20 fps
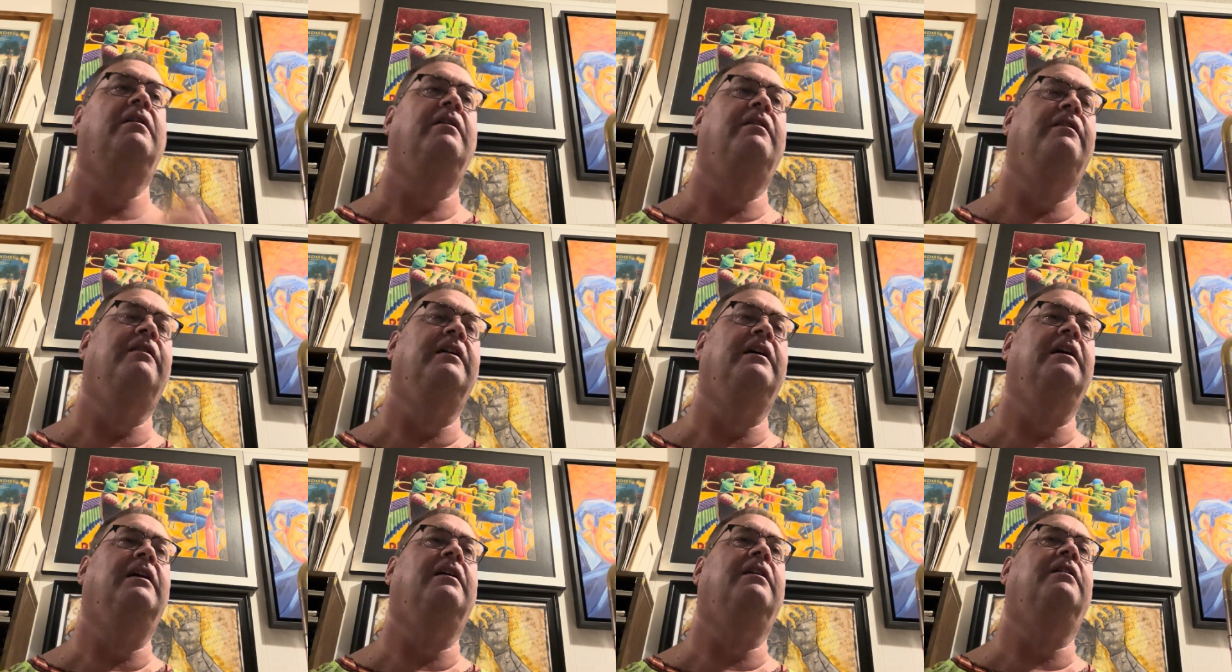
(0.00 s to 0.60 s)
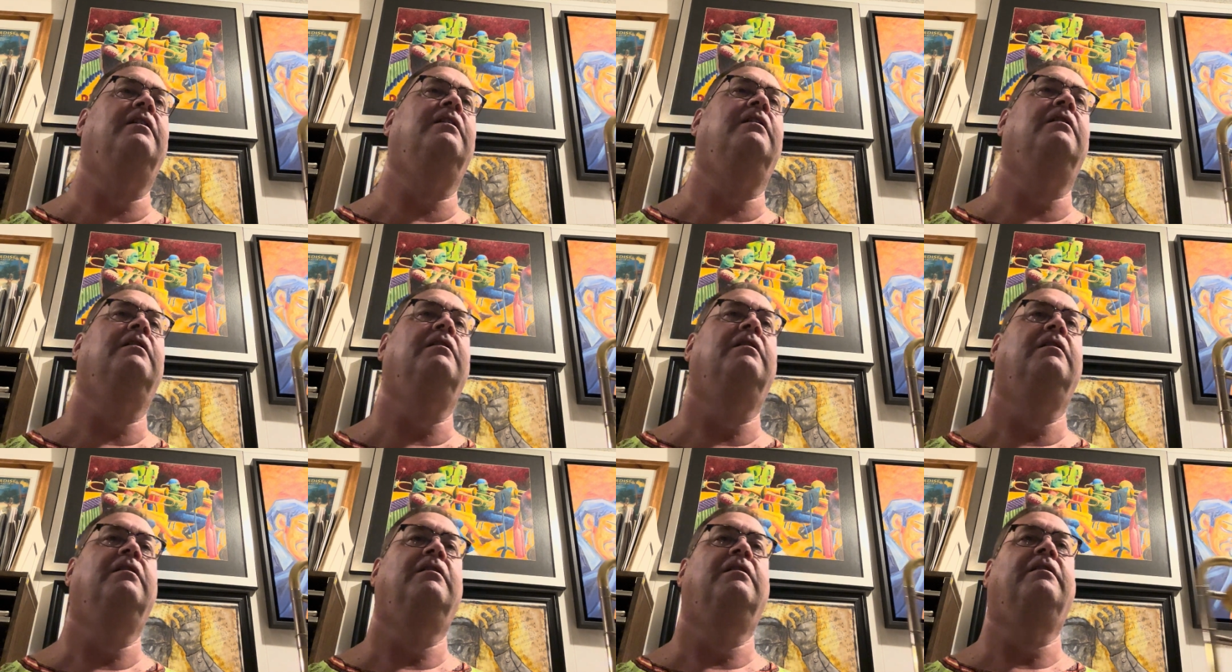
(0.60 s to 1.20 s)
then
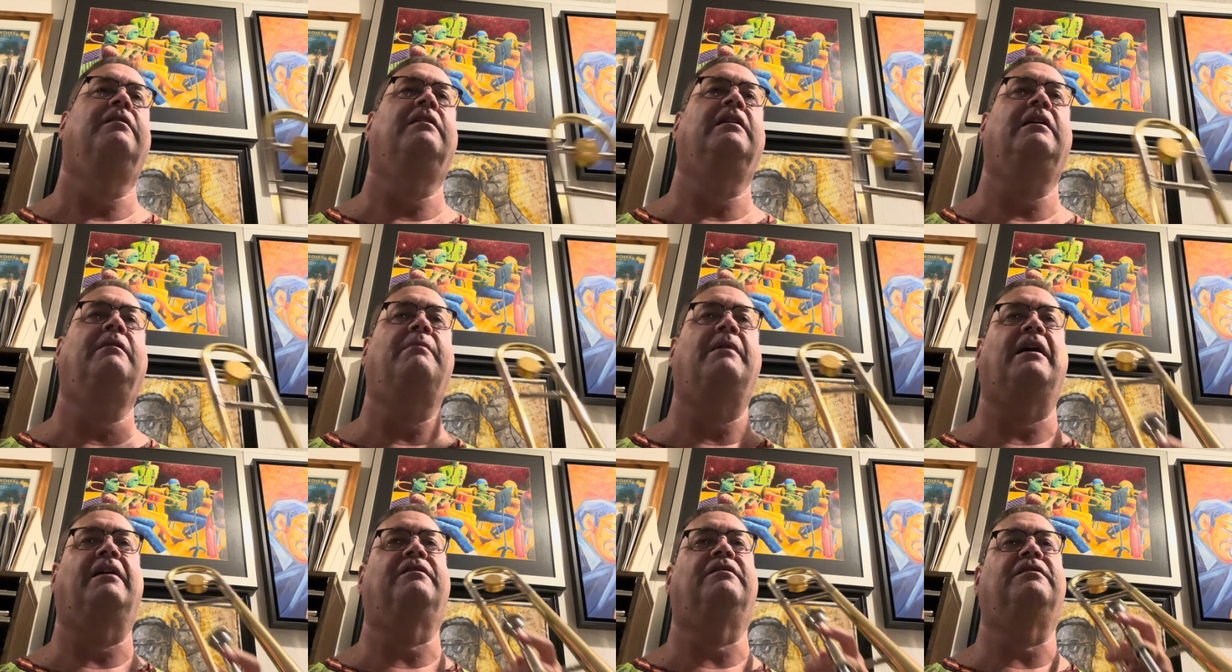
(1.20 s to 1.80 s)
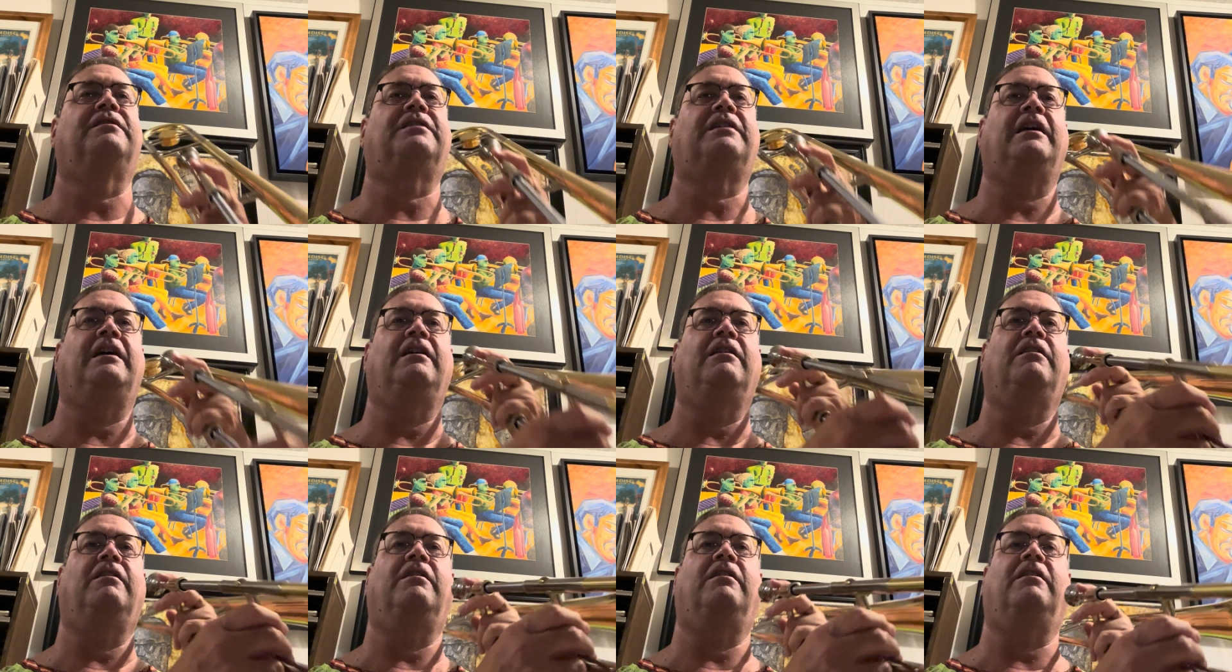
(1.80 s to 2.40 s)
think about the
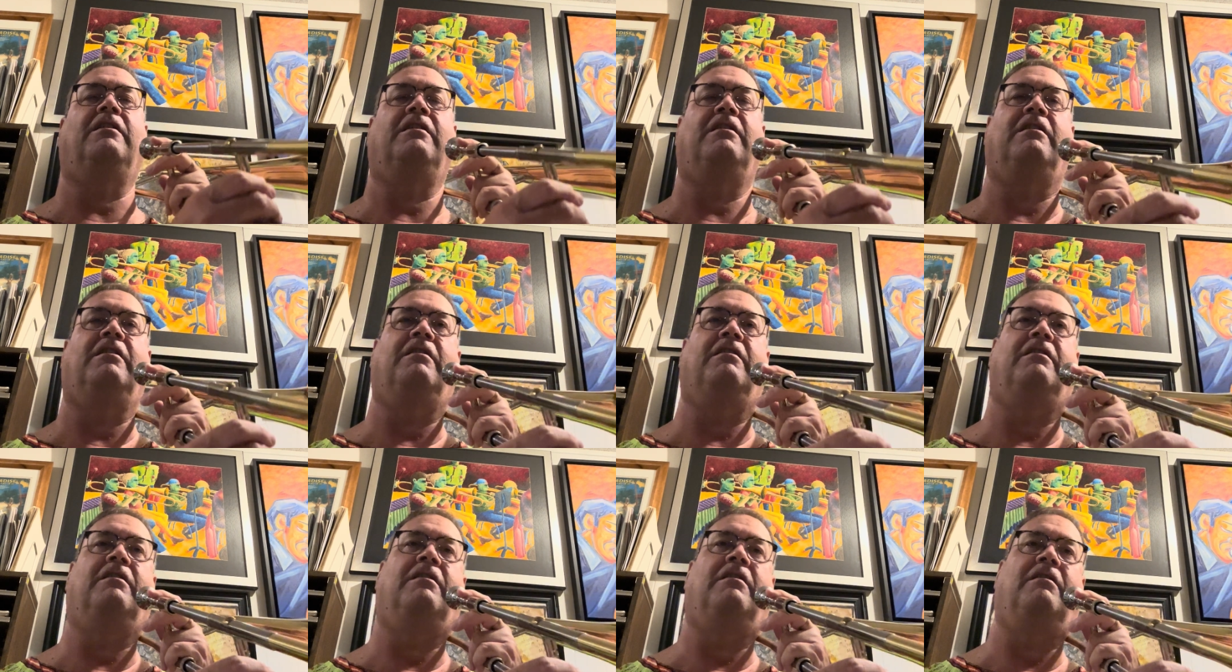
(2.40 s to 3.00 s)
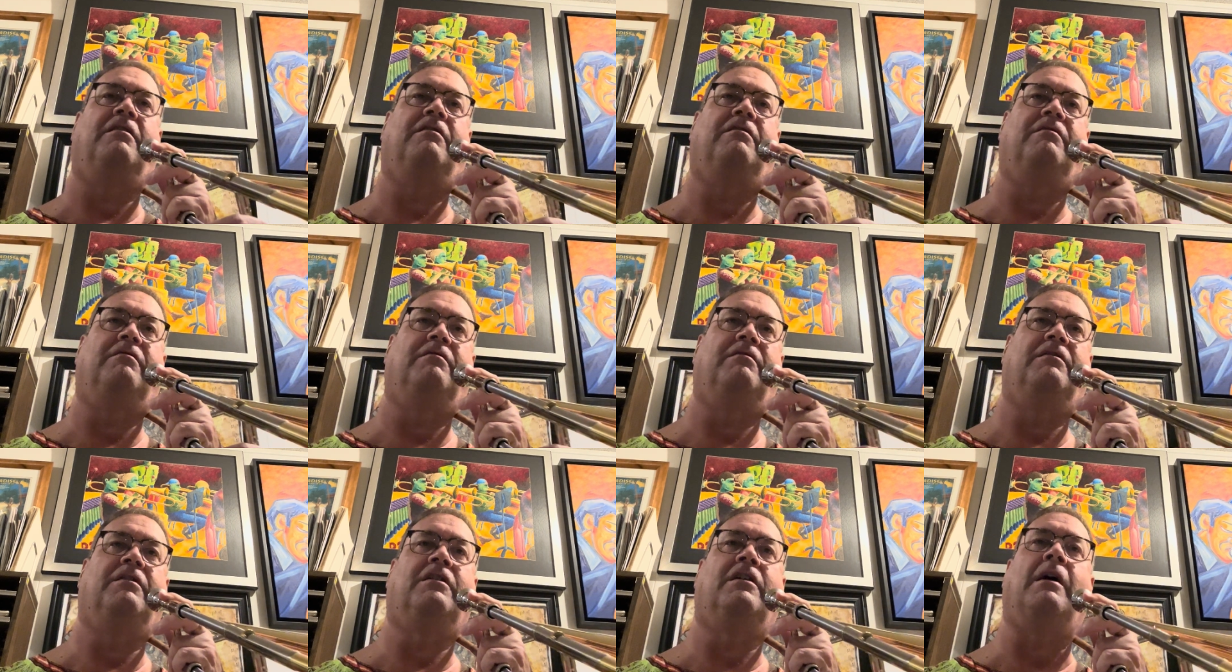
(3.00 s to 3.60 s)
scale. A
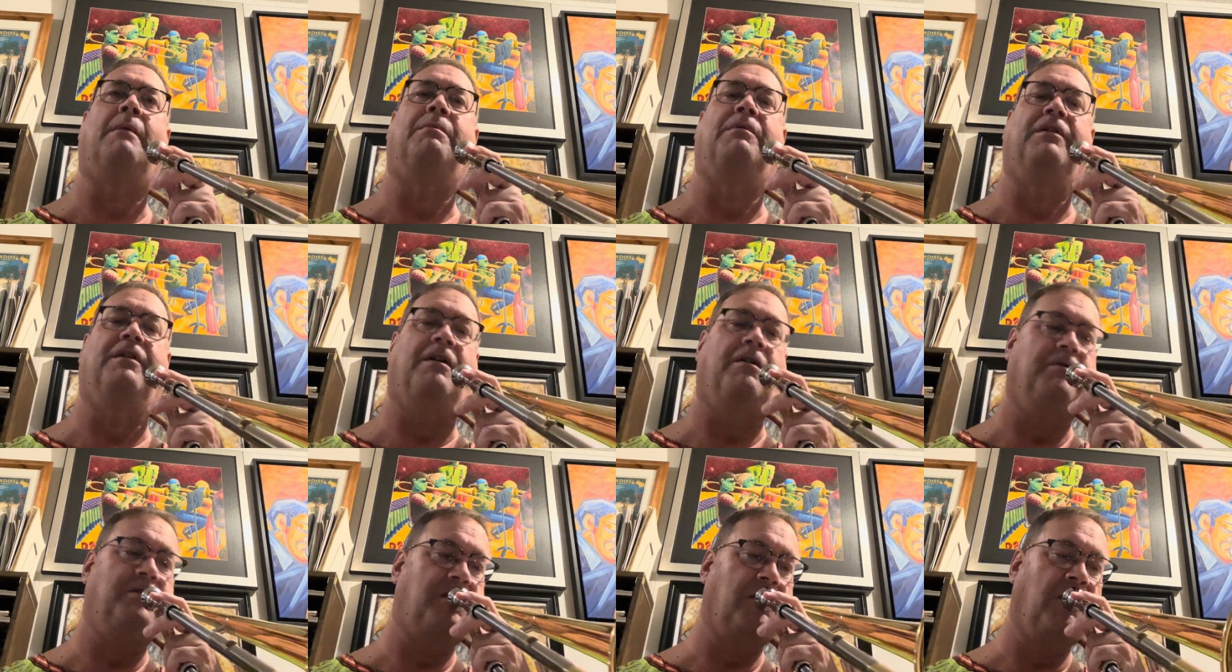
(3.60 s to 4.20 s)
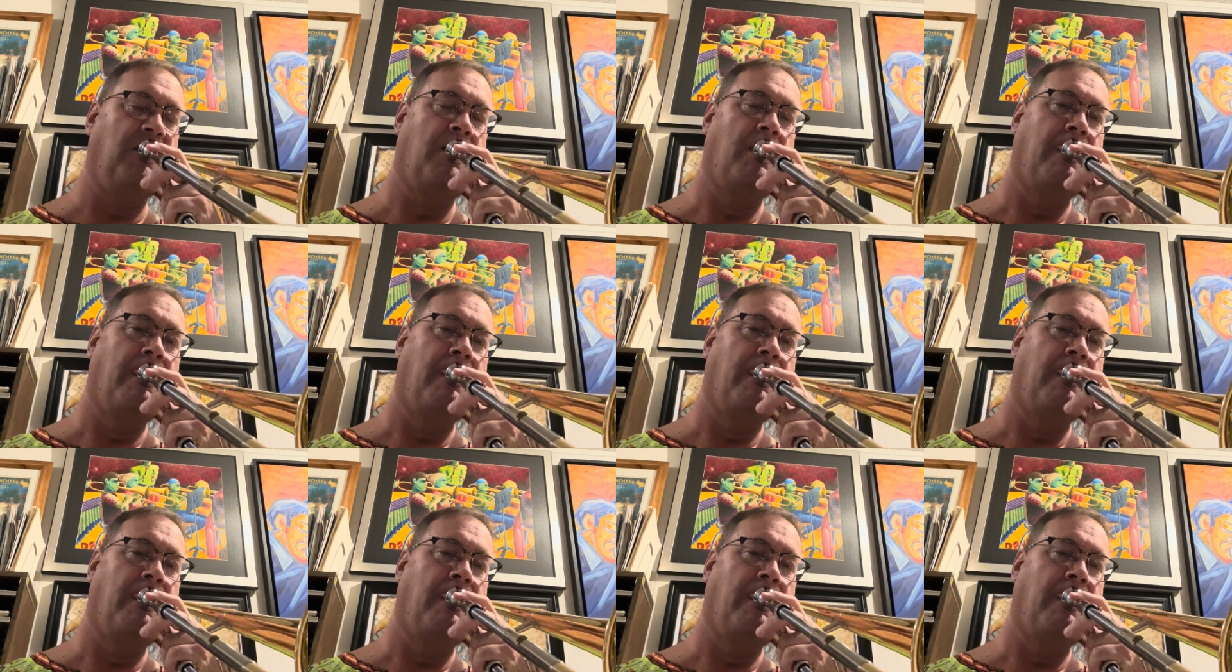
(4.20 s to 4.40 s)
couple of notes.